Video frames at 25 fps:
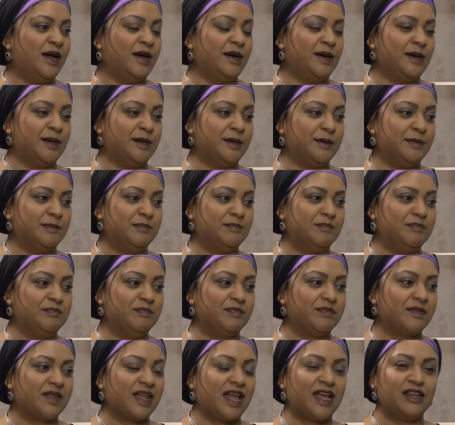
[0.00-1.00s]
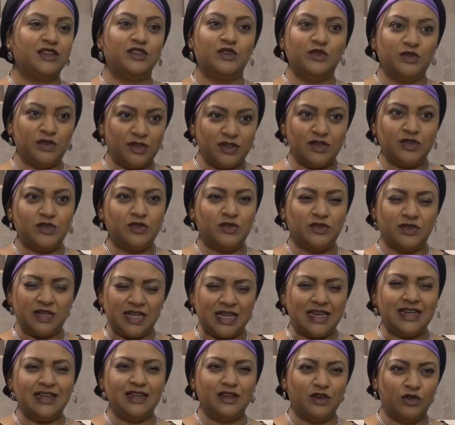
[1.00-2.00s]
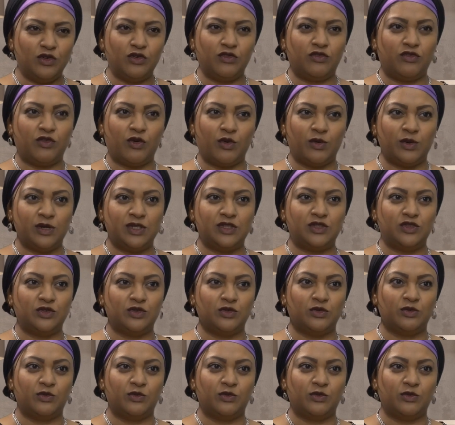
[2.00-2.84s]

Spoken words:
And you really look forward to